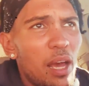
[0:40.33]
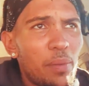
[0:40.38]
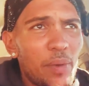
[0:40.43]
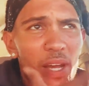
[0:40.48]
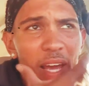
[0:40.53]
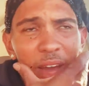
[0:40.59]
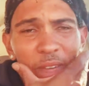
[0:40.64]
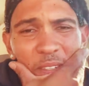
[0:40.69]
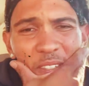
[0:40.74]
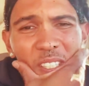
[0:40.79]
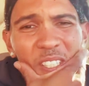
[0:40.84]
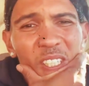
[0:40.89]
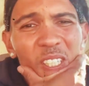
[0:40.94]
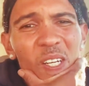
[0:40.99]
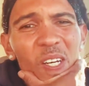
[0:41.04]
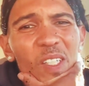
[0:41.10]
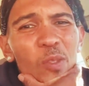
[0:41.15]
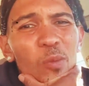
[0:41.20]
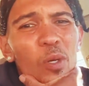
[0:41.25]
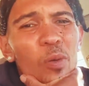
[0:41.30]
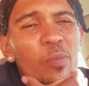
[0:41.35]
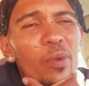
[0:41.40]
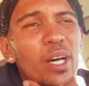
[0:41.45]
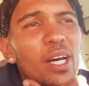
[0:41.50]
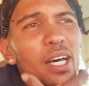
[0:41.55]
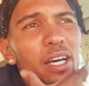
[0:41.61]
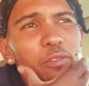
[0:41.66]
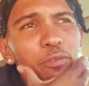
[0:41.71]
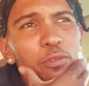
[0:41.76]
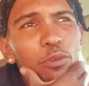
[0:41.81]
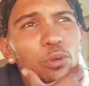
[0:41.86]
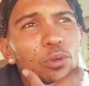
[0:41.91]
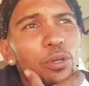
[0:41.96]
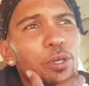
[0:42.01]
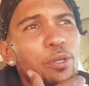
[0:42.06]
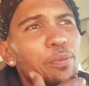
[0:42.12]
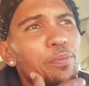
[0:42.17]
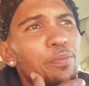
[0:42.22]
been having these thoughts in my mind for,